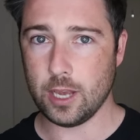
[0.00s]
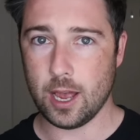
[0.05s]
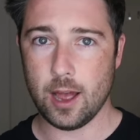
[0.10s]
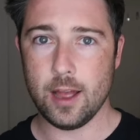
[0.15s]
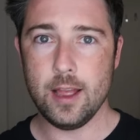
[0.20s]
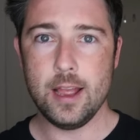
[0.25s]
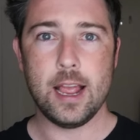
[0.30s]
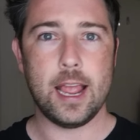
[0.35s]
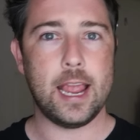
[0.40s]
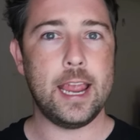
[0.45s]
are.
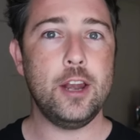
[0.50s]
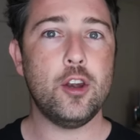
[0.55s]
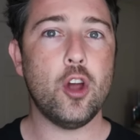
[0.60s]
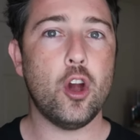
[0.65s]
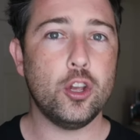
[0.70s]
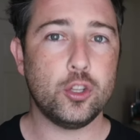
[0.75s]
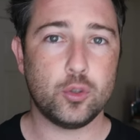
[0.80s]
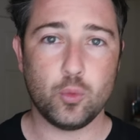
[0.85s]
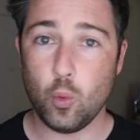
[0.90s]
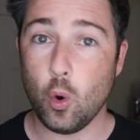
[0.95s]
He
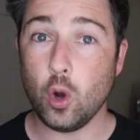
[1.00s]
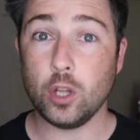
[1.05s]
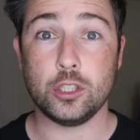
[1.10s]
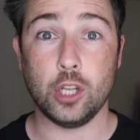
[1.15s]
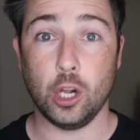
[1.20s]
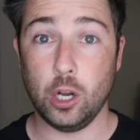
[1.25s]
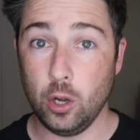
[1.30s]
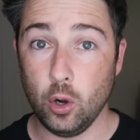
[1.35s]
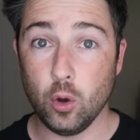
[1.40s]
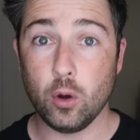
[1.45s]
knows what
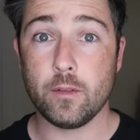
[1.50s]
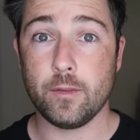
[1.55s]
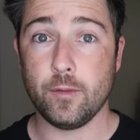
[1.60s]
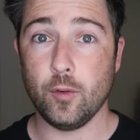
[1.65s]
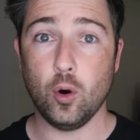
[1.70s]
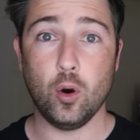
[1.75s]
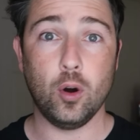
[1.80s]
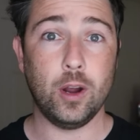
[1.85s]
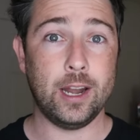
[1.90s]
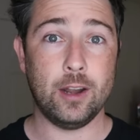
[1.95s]
to look
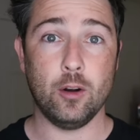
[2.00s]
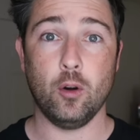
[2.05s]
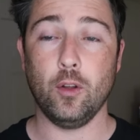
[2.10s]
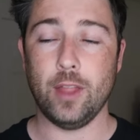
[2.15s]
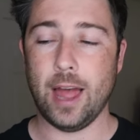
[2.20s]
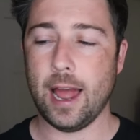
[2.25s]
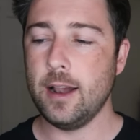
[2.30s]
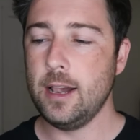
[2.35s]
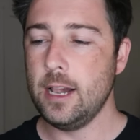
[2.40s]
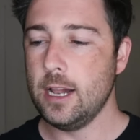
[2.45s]
for in all
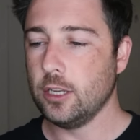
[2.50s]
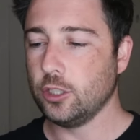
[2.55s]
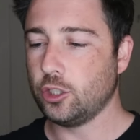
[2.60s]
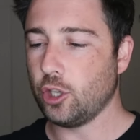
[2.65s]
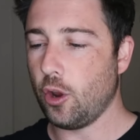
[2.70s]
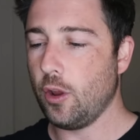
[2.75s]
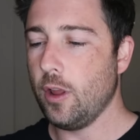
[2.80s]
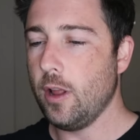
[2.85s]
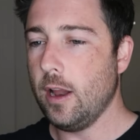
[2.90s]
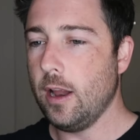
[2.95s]
that.
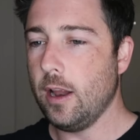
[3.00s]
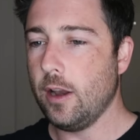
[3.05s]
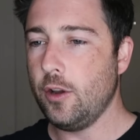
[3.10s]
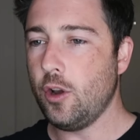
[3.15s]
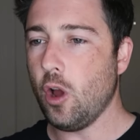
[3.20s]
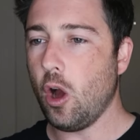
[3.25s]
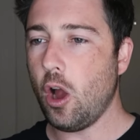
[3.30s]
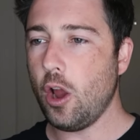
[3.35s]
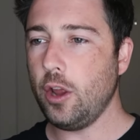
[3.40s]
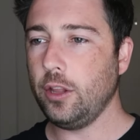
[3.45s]
So
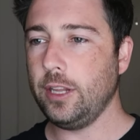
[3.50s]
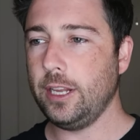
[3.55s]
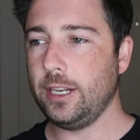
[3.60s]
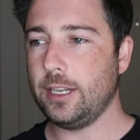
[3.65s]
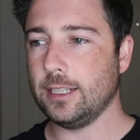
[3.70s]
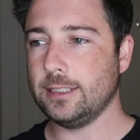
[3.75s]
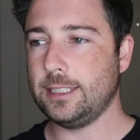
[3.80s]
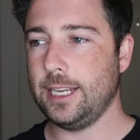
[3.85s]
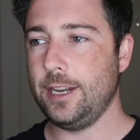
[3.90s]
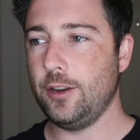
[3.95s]
not only
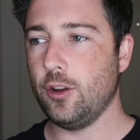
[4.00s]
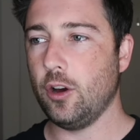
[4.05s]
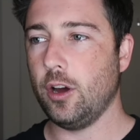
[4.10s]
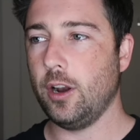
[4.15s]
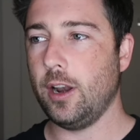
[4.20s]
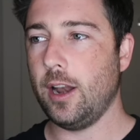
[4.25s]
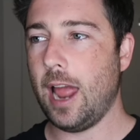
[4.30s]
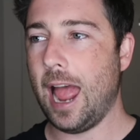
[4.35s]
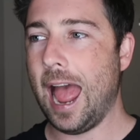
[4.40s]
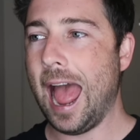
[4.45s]
does he
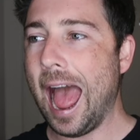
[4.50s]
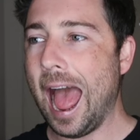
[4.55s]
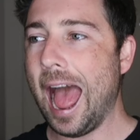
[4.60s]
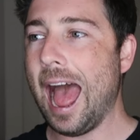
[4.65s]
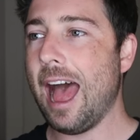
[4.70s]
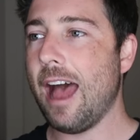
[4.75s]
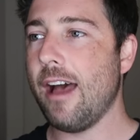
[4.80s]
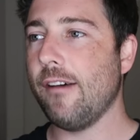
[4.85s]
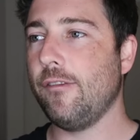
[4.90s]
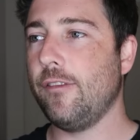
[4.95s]
not
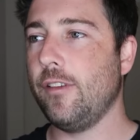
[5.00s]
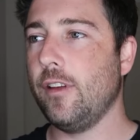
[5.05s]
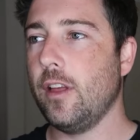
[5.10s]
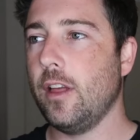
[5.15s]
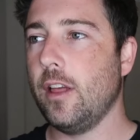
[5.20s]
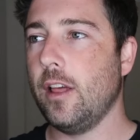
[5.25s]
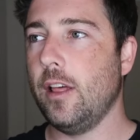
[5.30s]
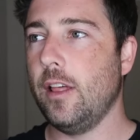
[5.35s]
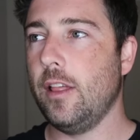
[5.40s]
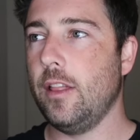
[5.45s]
have
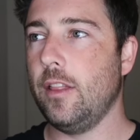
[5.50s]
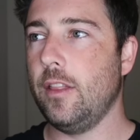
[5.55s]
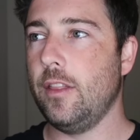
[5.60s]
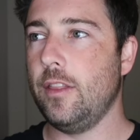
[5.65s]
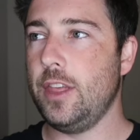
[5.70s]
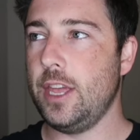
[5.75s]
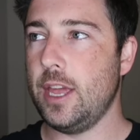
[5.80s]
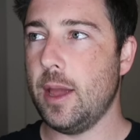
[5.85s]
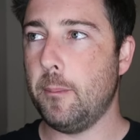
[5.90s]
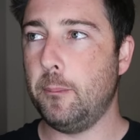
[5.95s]

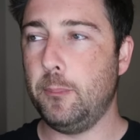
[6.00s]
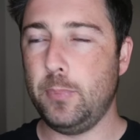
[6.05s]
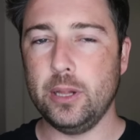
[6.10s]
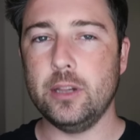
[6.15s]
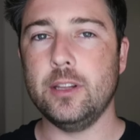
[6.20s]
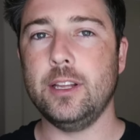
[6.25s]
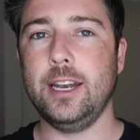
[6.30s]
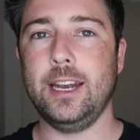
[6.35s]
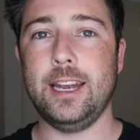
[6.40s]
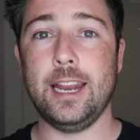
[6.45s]
the
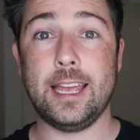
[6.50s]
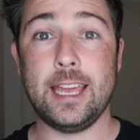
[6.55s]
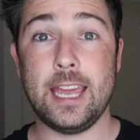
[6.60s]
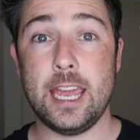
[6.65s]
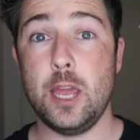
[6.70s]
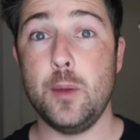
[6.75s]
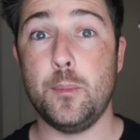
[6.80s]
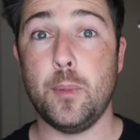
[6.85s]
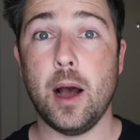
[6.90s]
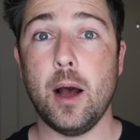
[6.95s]
ability to
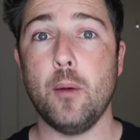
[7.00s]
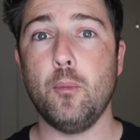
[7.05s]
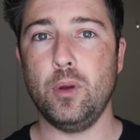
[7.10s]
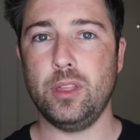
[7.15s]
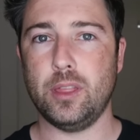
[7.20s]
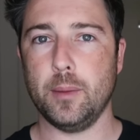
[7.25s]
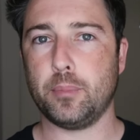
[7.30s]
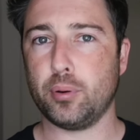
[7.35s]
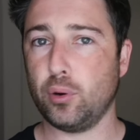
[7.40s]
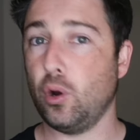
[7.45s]
keep up
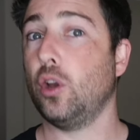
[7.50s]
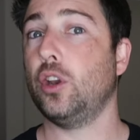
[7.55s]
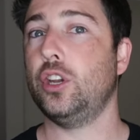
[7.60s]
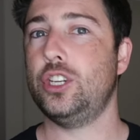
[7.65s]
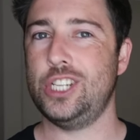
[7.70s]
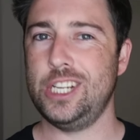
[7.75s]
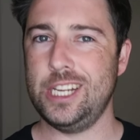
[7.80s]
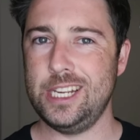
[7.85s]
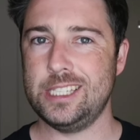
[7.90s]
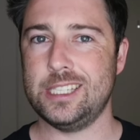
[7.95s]
with the
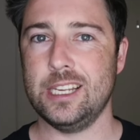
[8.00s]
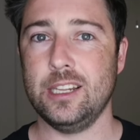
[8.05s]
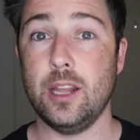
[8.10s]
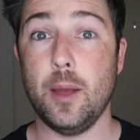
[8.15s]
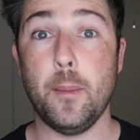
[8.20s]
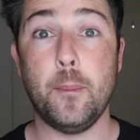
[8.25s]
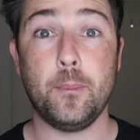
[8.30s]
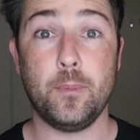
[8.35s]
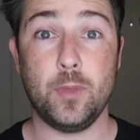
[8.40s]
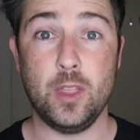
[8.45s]
prodigies and
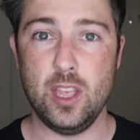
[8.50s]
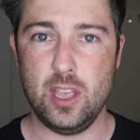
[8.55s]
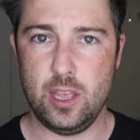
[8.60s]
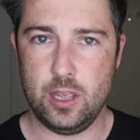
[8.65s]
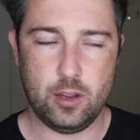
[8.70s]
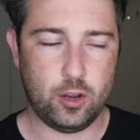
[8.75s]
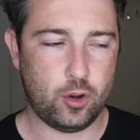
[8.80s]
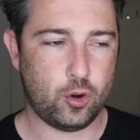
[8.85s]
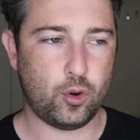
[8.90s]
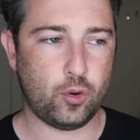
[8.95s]

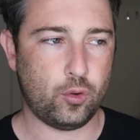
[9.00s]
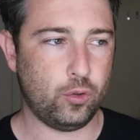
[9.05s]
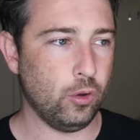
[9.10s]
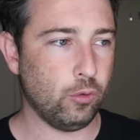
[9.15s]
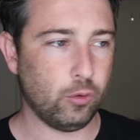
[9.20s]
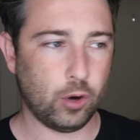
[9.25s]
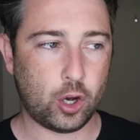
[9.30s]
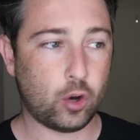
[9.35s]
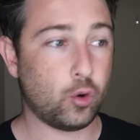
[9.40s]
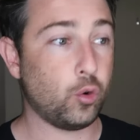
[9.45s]
the
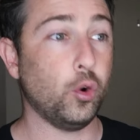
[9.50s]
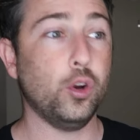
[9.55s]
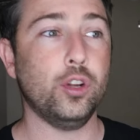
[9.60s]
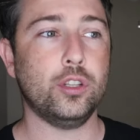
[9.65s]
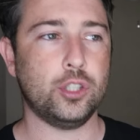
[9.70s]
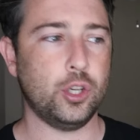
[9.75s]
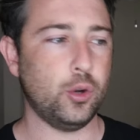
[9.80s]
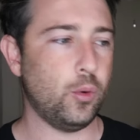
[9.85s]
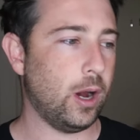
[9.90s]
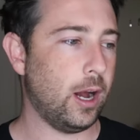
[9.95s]

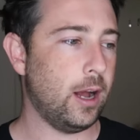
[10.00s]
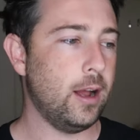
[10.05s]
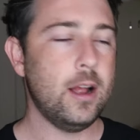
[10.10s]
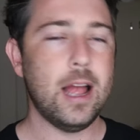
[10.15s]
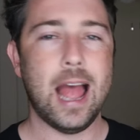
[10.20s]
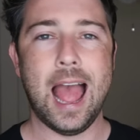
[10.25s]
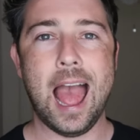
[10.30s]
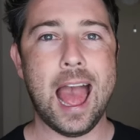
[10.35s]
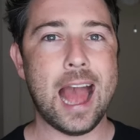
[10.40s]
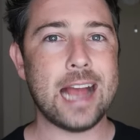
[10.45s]
recruits who are
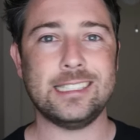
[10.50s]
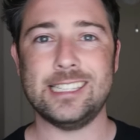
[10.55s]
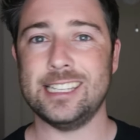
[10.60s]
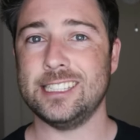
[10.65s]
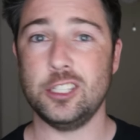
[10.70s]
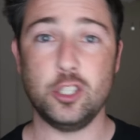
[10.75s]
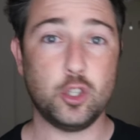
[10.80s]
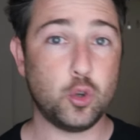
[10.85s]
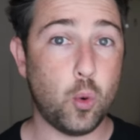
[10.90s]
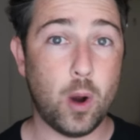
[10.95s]

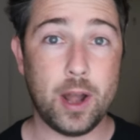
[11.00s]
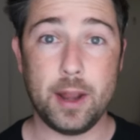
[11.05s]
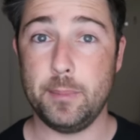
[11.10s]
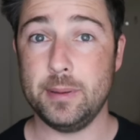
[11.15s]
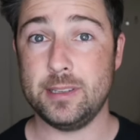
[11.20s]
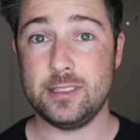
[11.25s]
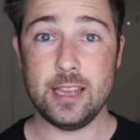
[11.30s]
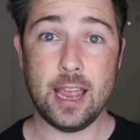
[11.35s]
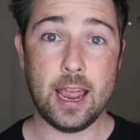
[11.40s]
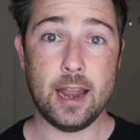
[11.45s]
accessing
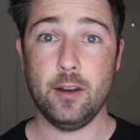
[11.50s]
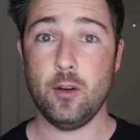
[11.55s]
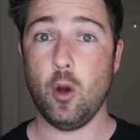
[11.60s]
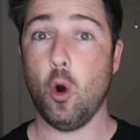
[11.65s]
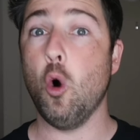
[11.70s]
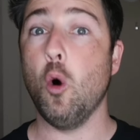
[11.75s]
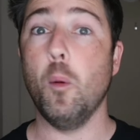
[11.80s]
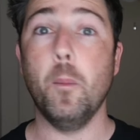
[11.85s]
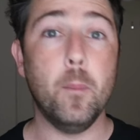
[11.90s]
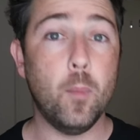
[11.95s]
20%
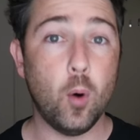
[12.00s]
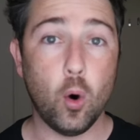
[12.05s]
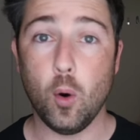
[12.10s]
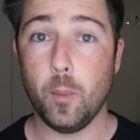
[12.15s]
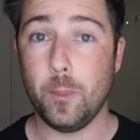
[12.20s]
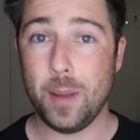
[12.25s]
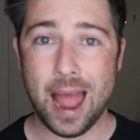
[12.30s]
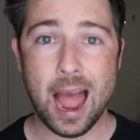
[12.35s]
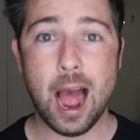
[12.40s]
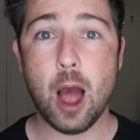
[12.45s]
or more
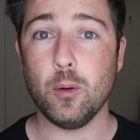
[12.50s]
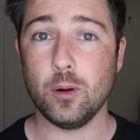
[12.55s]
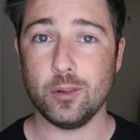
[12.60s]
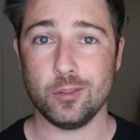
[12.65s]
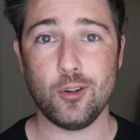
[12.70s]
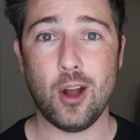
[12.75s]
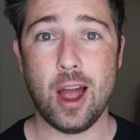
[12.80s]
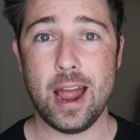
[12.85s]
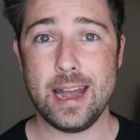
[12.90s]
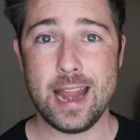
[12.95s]
power
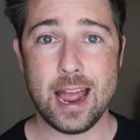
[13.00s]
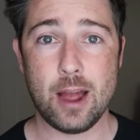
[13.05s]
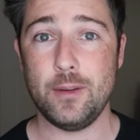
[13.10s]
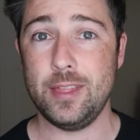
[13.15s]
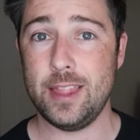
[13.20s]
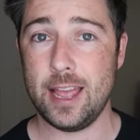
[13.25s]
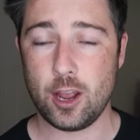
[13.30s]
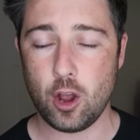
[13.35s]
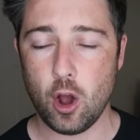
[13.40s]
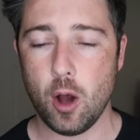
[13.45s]
right now in
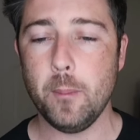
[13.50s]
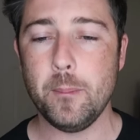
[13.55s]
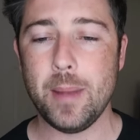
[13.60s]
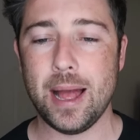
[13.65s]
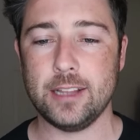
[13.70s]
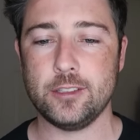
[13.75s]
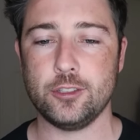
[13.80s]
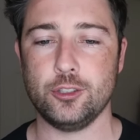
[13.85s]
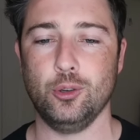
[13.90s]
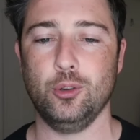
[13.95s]
their
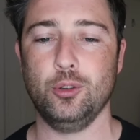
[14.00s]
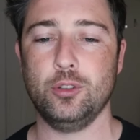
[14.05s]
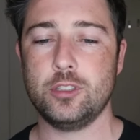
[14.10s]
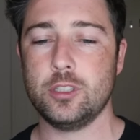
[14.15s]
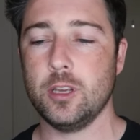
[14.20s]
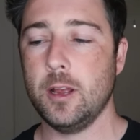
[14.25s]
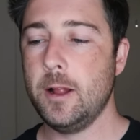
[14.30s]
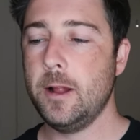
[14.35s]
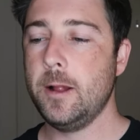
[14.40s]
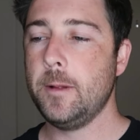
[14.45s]
combat suits,